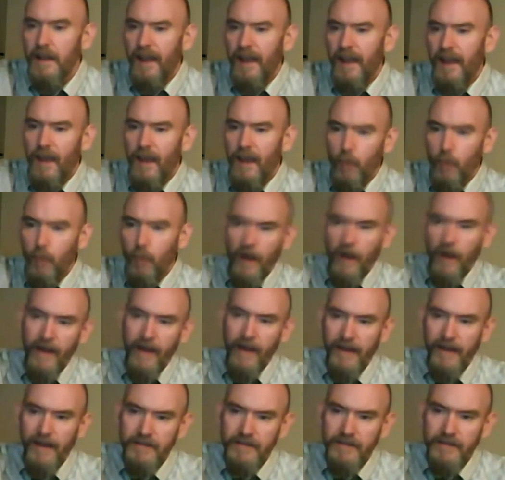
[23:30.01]
a
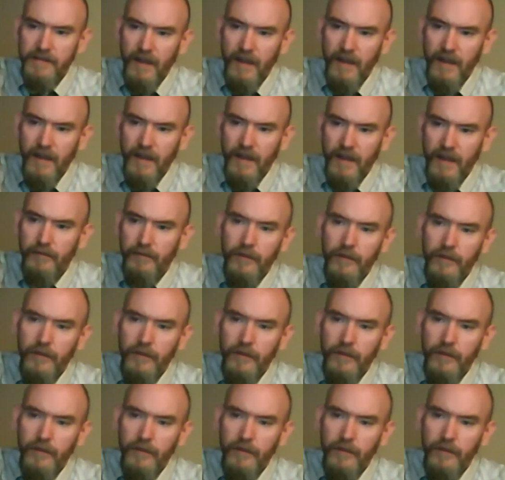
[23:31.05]
warehouse of